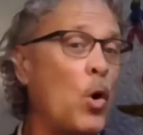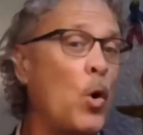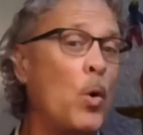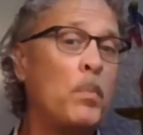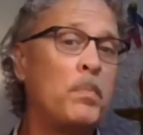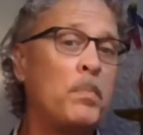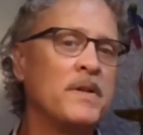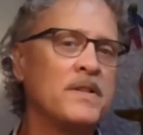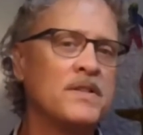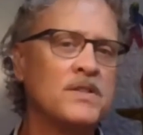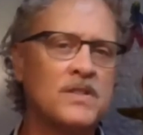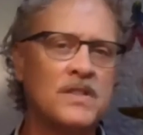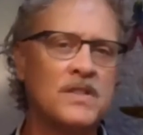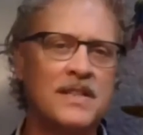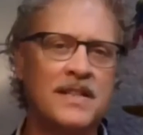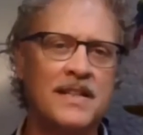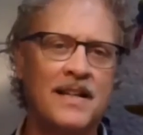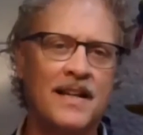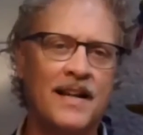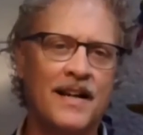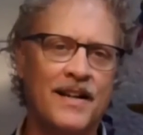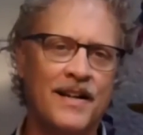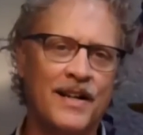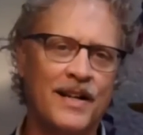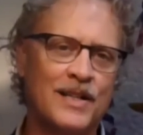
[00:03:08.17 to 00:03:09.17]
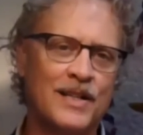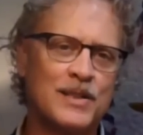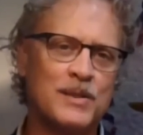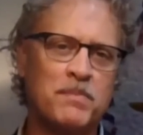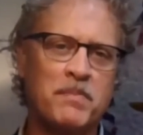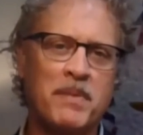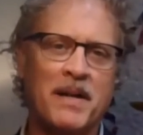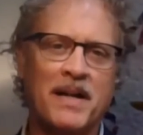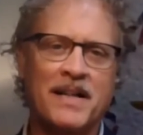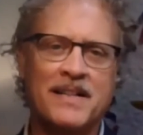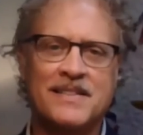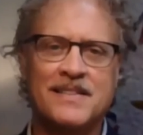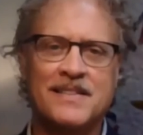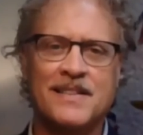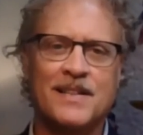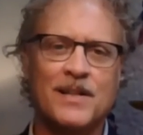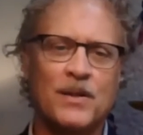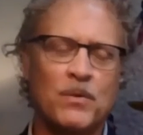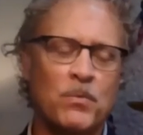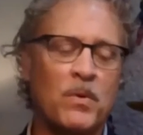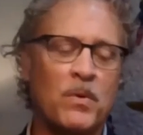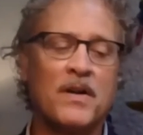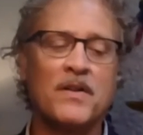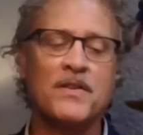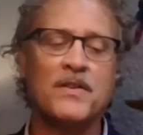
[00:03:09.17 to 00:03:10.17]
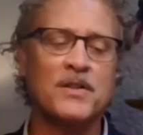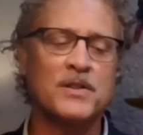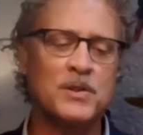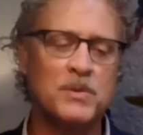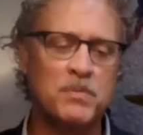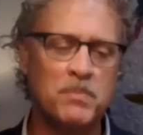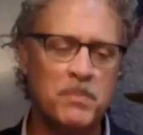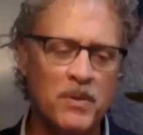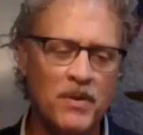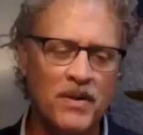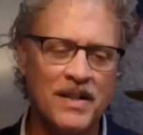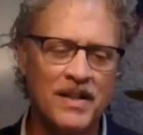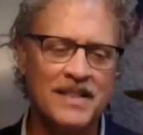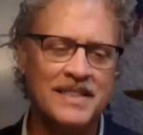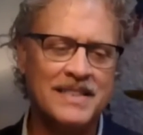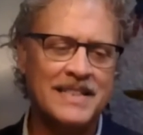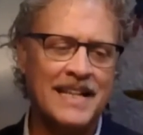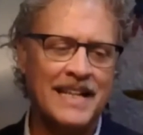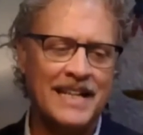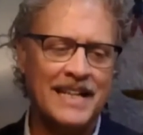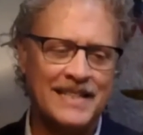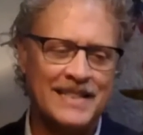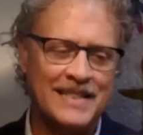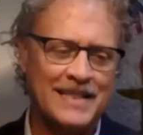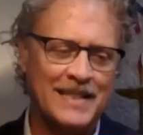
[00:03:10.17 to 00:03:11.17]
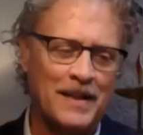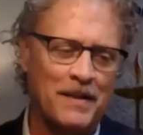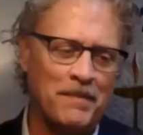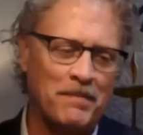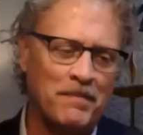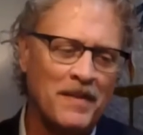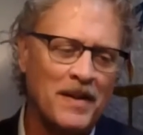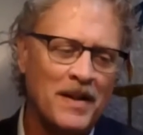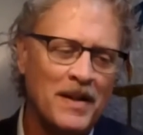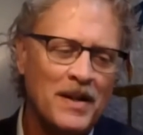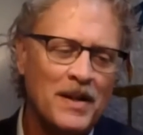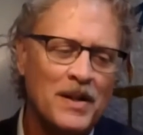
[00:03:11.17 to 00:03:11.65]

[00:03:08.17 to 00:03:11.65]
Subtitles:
open to the unexpected and where the spirit takes them.